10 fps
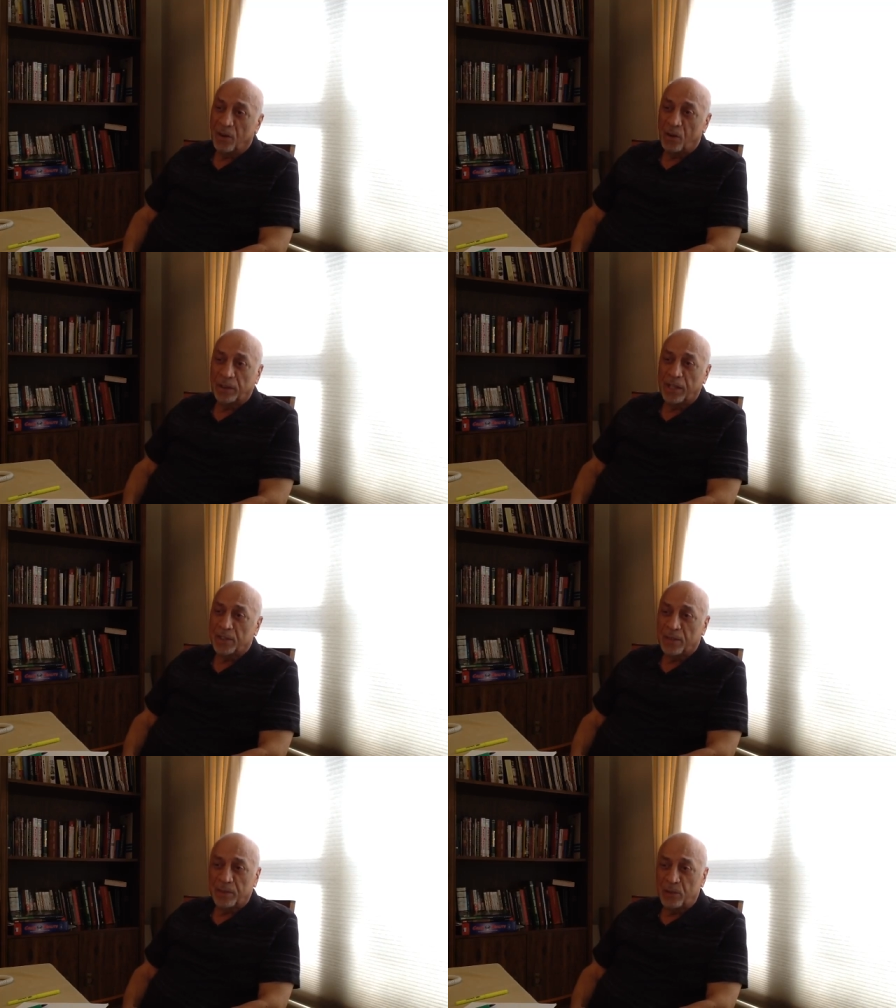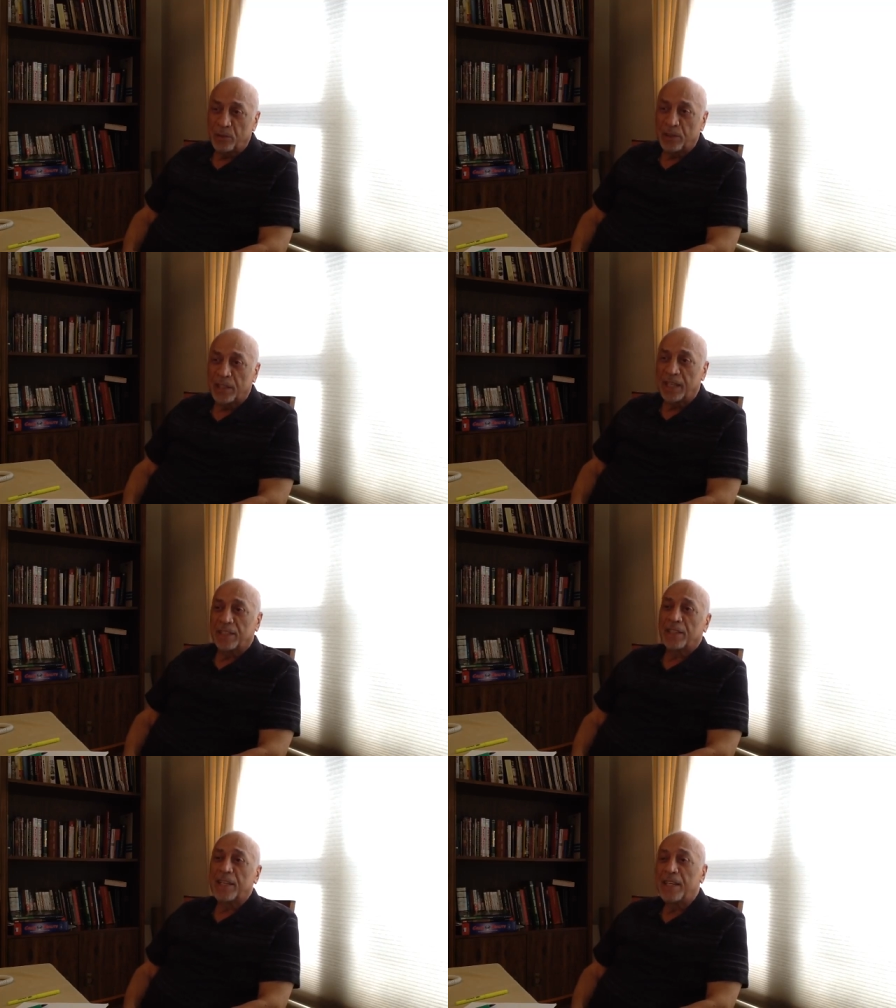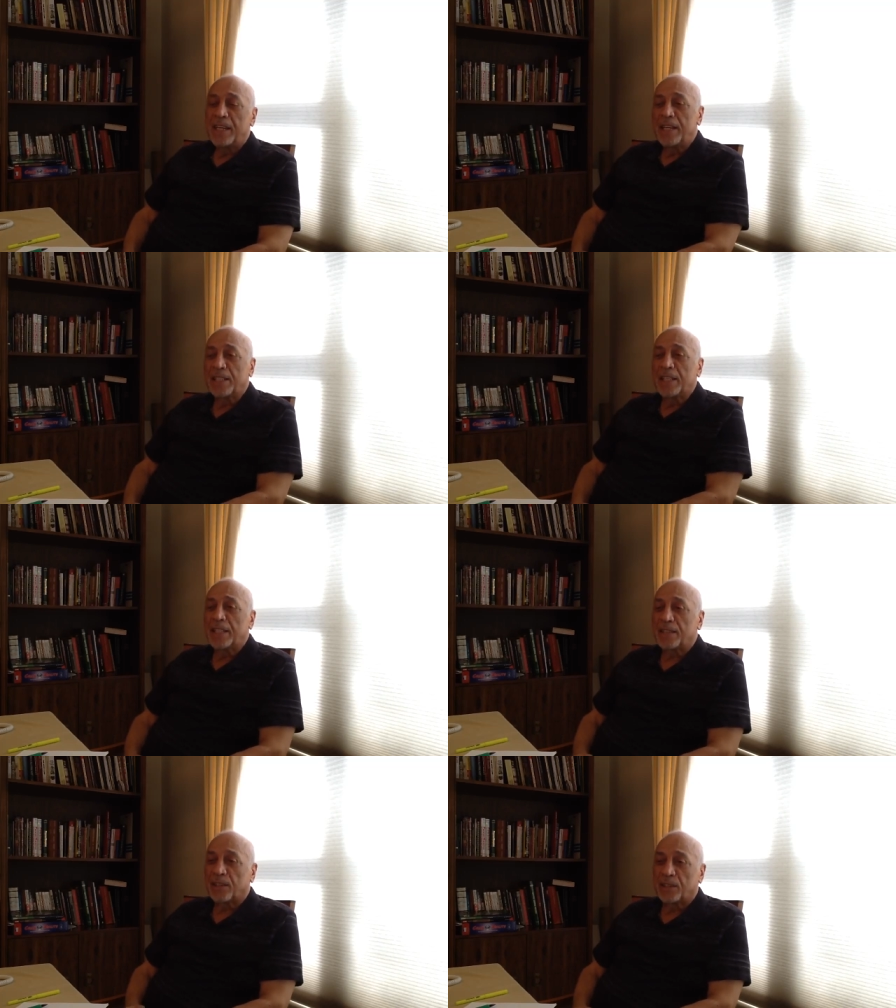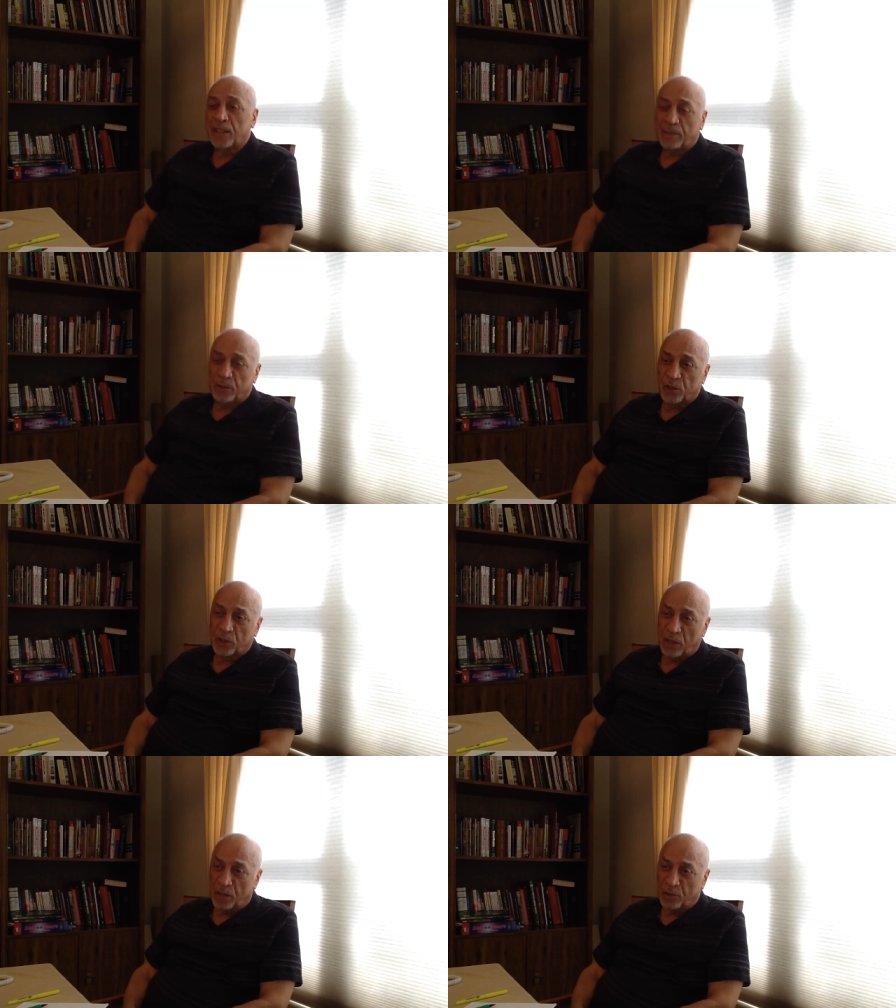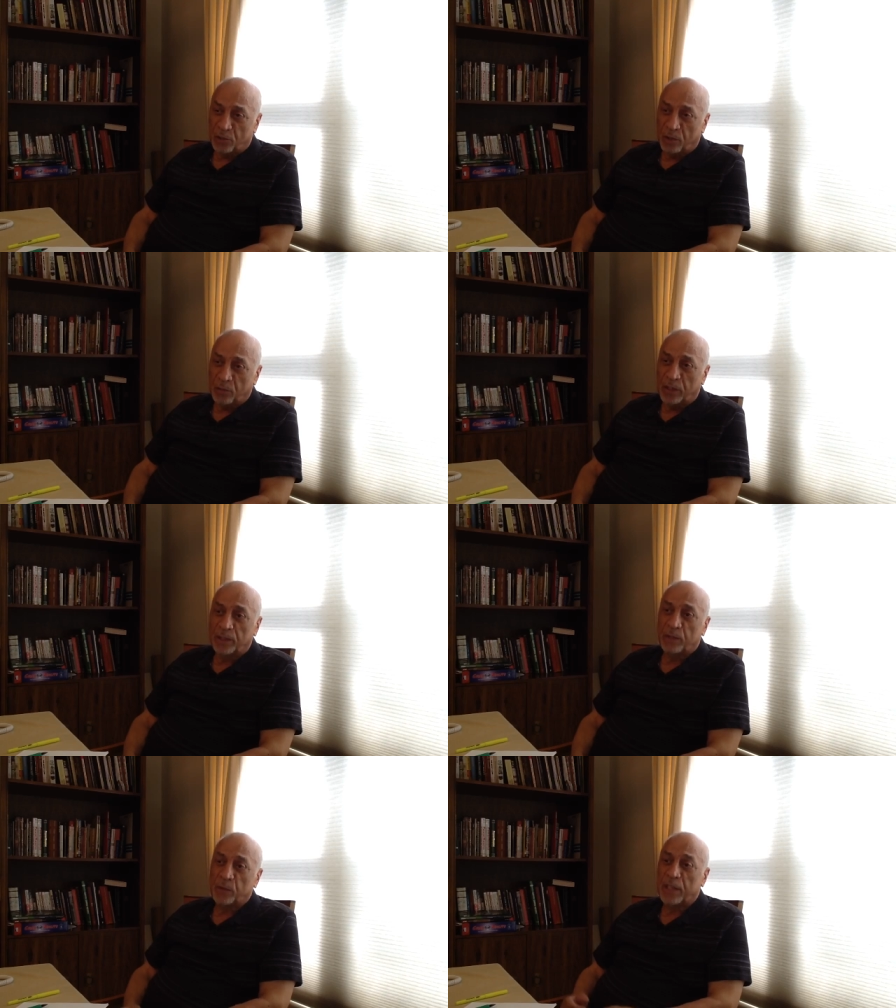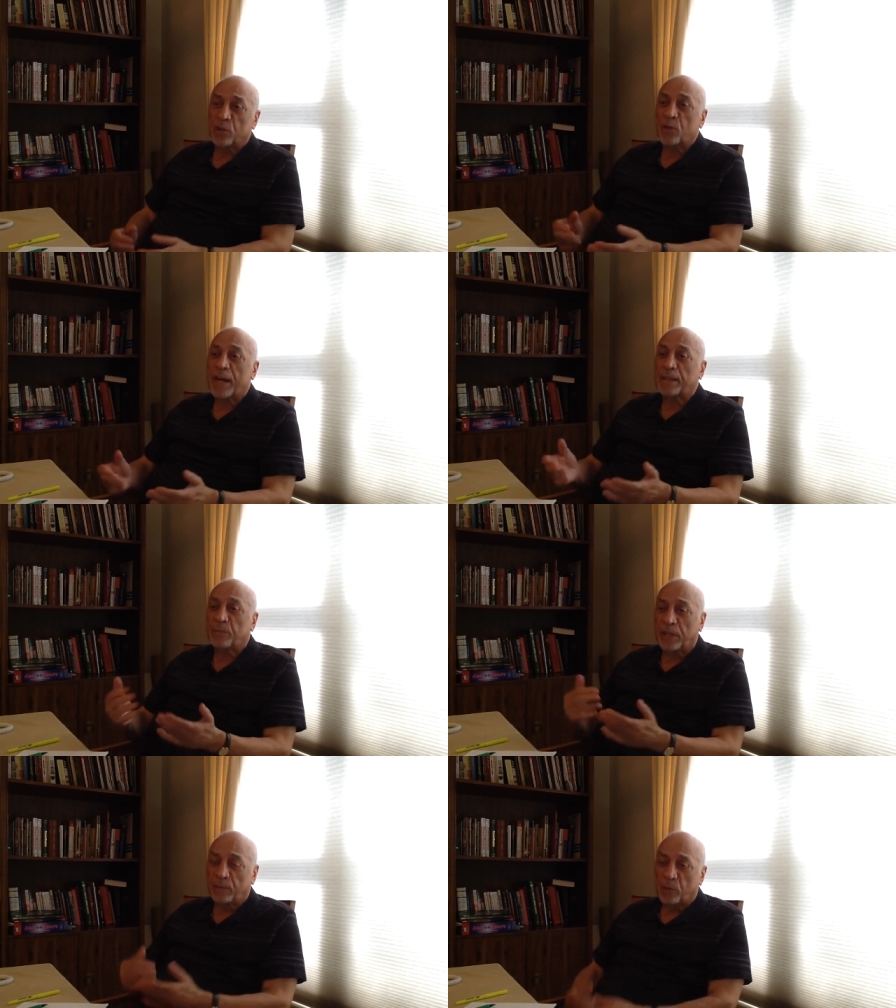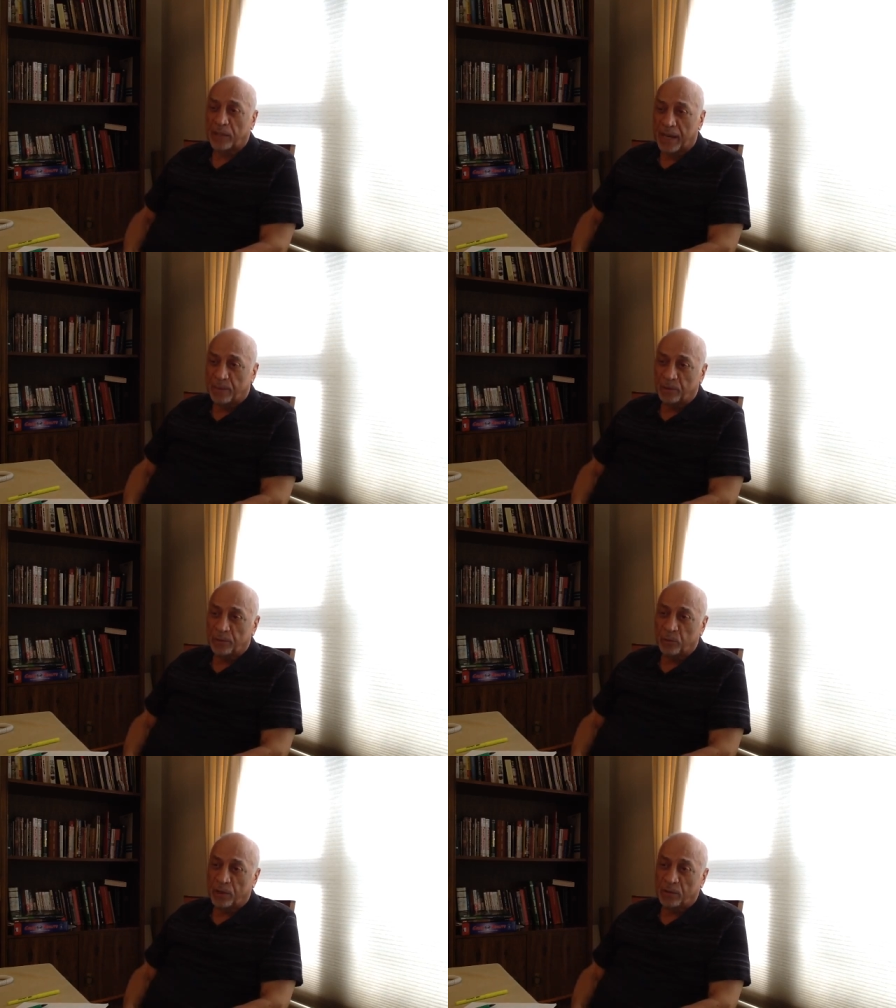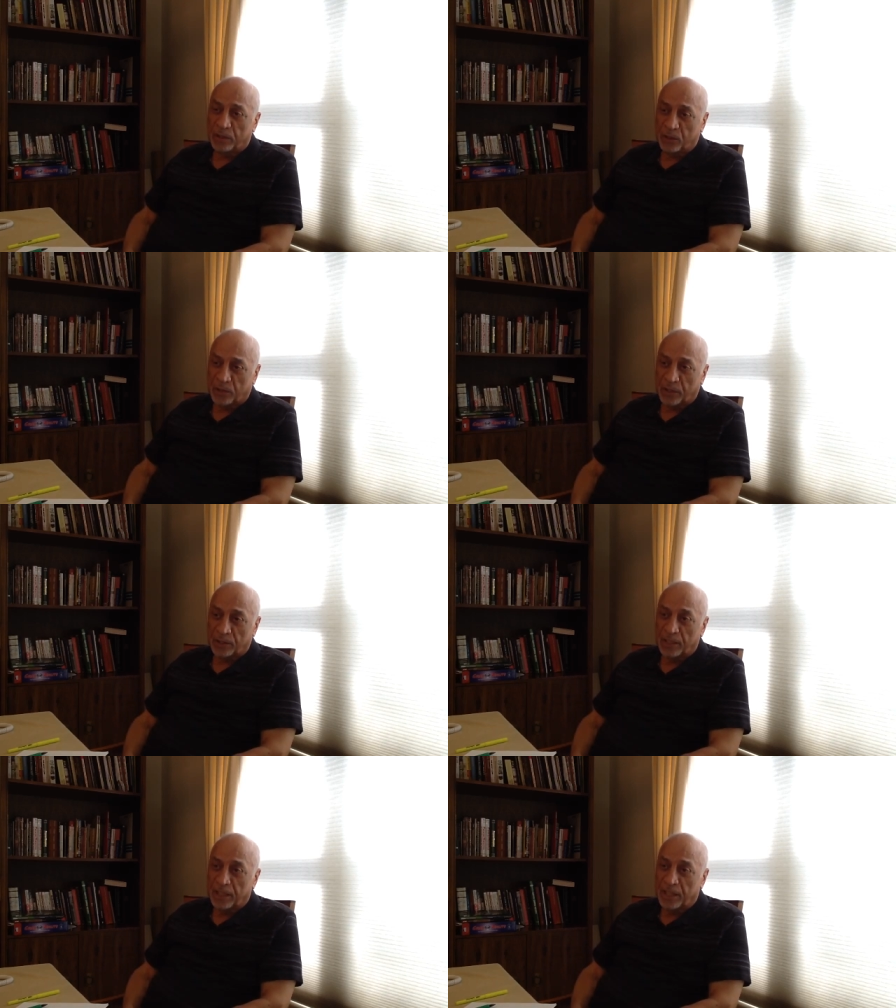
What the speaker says: All they got to do is set up a construct where they attract and bring more capital and wealth into their